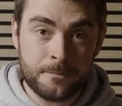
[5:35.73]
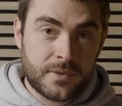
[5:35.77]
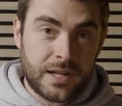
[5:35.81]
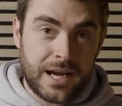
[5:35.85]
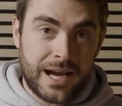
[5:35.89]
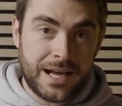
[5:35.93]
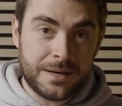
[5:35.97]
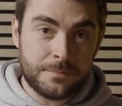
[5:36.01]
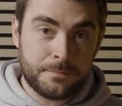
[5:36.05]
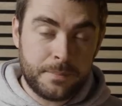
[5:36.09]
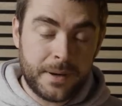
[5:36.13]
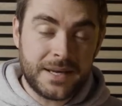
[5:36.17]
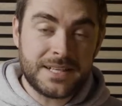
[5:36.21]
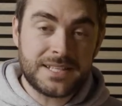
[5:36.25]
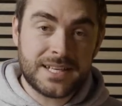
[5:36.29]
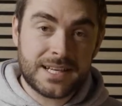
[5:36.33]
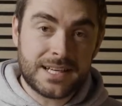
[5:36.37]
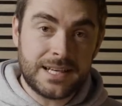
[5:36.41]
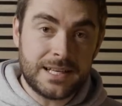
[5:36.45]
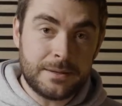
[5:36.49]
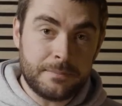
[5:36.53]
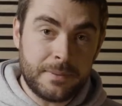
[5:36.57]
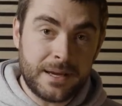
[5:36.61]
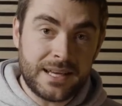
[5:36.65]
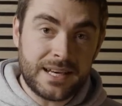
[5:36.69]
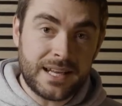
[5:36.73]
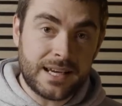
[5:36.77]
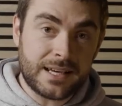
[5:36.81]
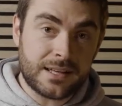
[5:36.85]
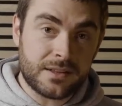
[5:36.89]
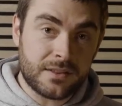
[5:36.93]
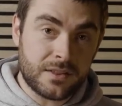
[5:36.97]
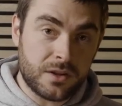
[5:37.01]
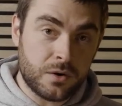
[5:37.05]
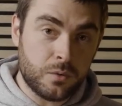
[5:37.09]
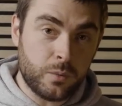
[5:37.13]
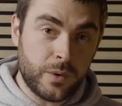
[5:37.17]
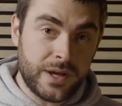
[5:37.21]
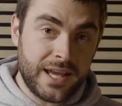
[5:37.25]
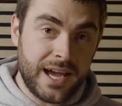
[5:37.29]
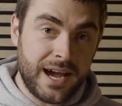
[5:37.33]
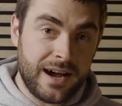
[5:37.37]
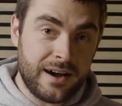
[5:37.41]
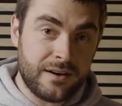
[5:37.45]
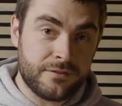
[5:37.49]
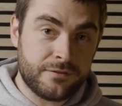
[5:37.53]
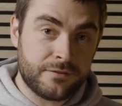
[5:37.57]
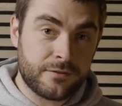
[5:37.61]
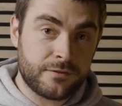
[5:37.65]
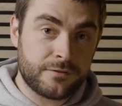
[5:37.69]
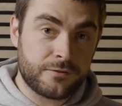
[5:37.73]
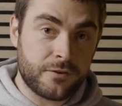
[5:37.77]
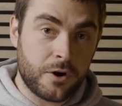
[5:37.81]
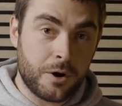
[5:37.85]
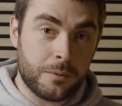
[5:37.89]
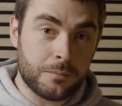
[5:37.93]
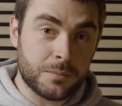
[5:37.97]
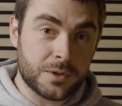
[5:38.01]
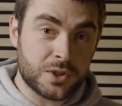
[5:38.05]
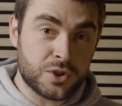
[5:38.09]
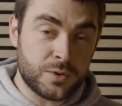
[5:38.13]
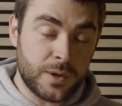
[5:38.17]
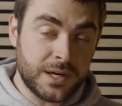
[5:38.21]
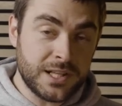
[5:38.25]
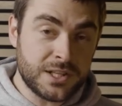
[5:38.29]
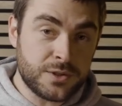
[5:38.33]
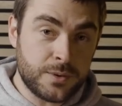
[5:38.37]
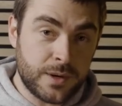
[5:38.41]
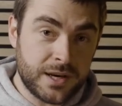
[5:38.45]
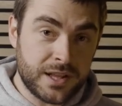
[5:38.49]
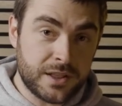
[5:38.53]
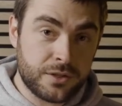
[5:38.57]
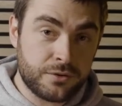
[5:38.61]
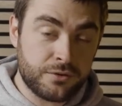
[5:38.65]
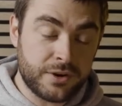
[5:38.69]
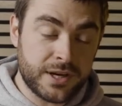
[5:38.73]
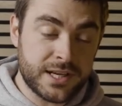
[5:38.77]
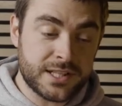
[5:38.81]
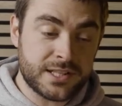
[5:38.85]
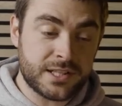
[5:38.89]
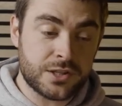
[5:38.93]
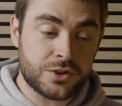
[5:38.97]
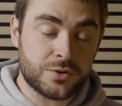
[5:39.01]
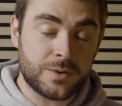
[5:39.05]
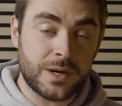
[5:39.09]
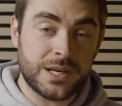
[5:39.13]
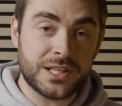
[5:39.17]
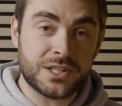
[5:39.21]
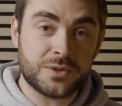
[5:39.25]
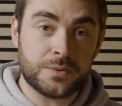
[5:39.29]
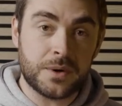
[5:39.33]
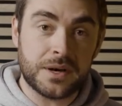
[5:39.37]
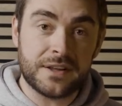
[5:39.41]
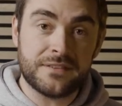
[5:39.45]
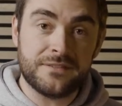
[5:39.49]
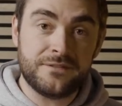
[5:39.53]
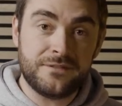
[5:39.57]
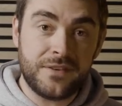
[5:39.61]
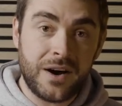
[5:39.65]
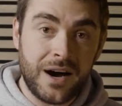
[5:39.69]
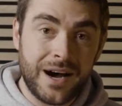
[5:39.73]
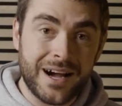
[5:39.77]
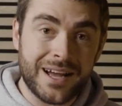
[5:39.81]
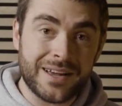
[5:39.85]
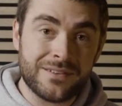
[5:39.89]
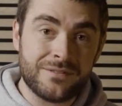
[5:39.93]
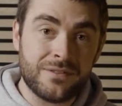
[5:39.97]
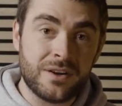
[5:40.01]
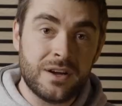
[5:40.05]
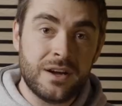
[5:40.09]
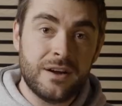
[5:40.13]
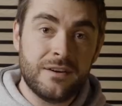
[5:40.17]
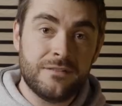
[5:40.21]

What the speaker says: And basically meaning that we have from 2023 to 2025